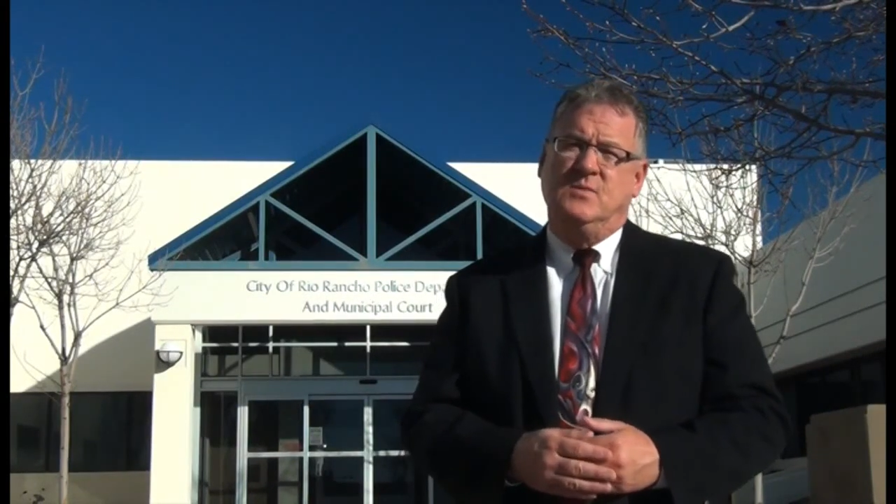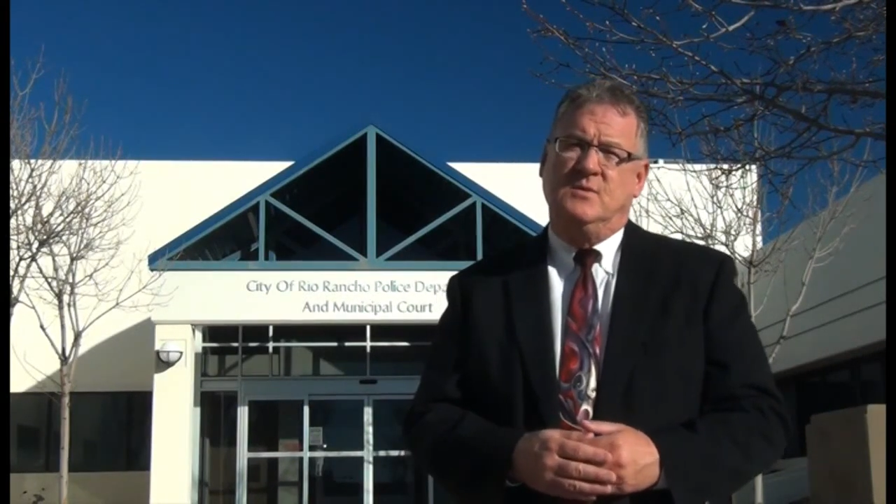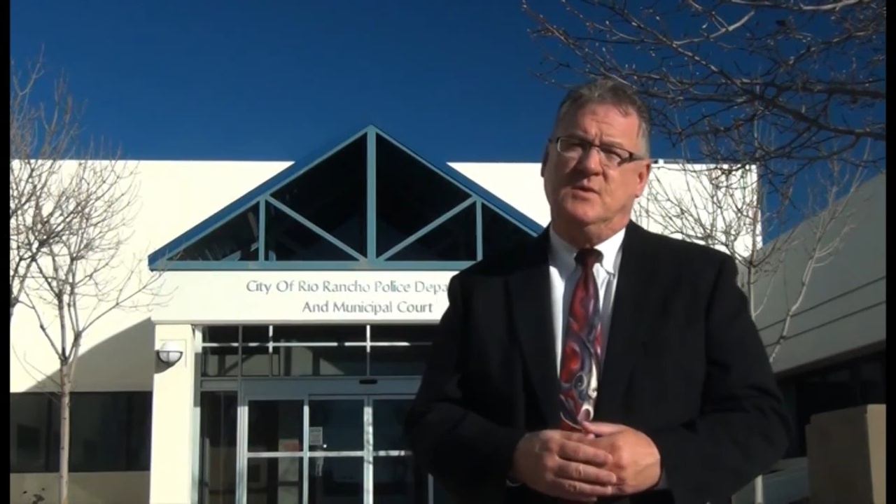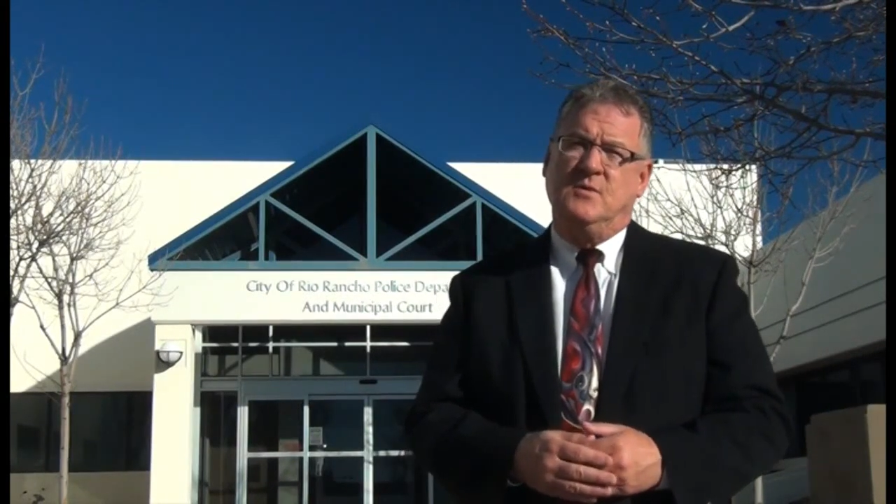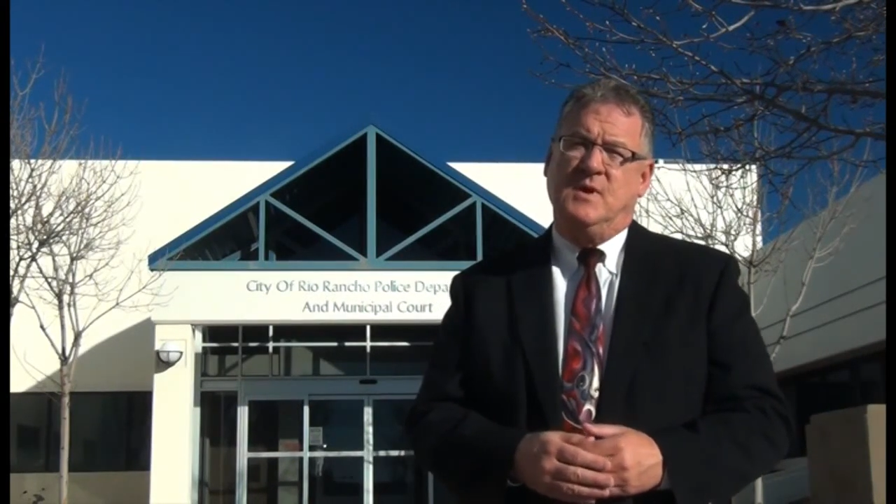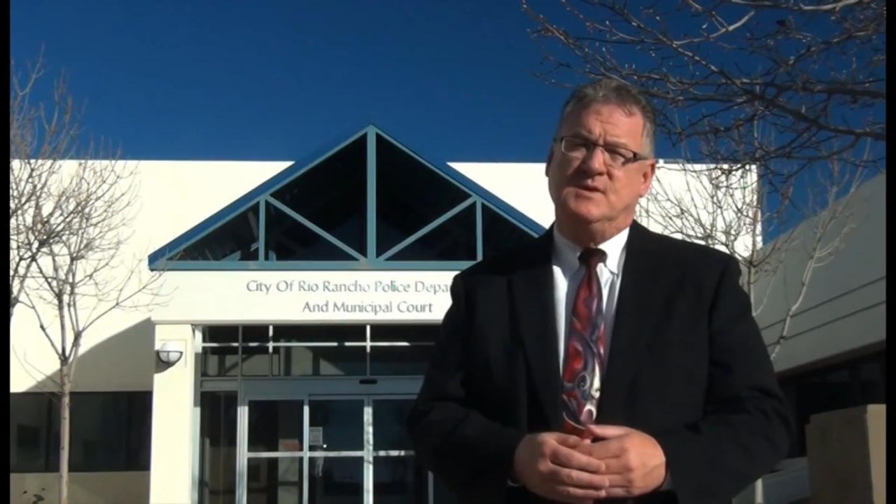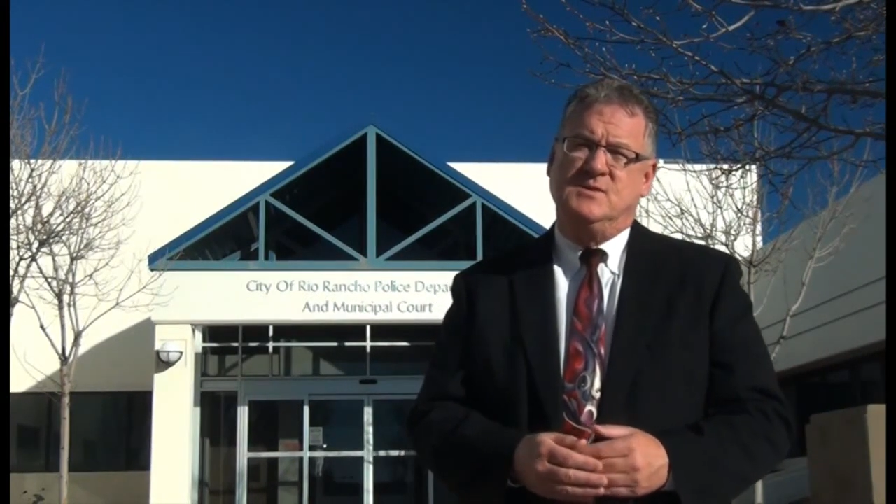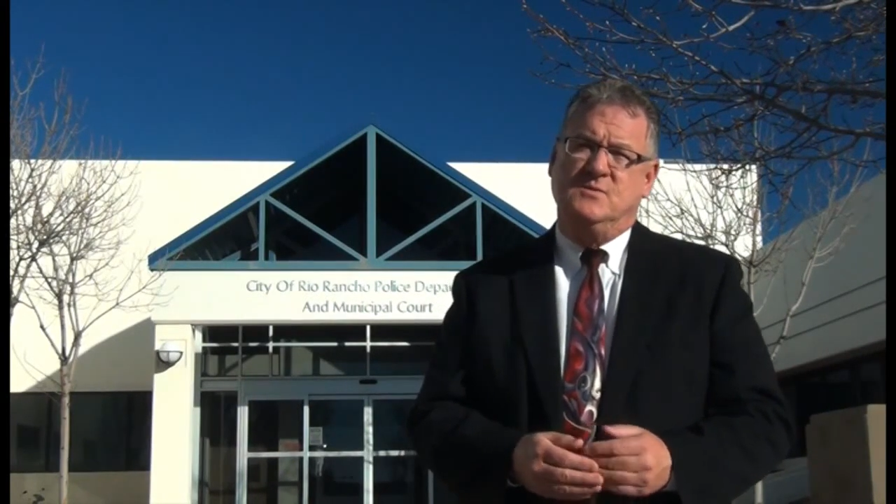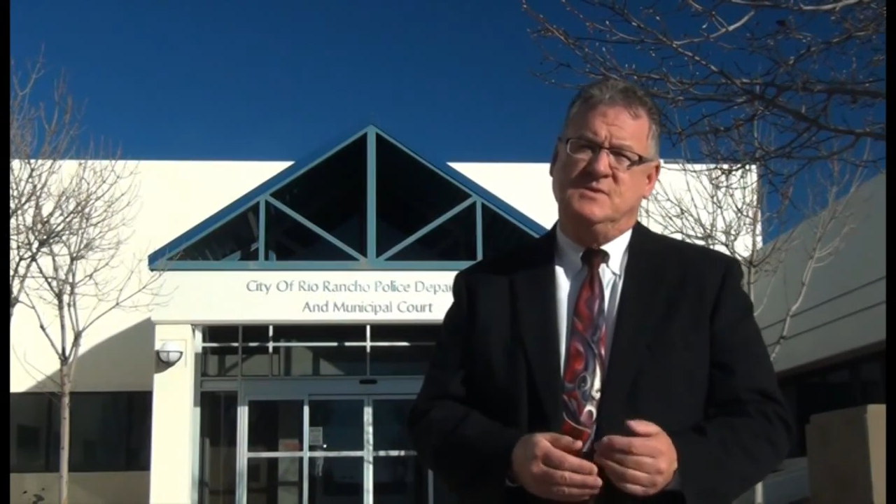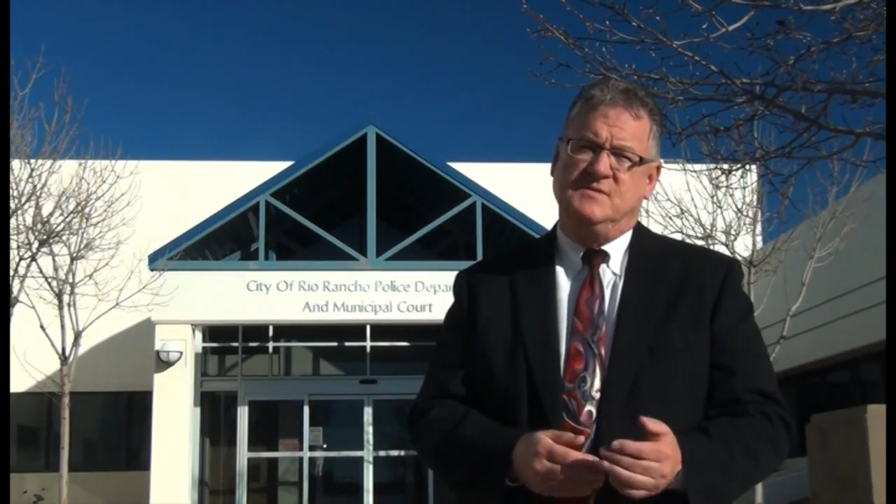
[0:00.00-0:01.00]
when Rio
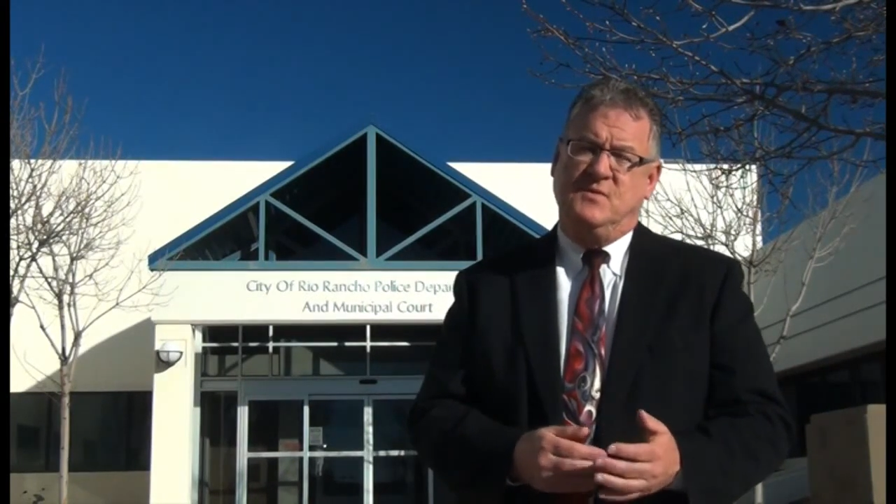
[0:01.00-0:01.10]
Rancho was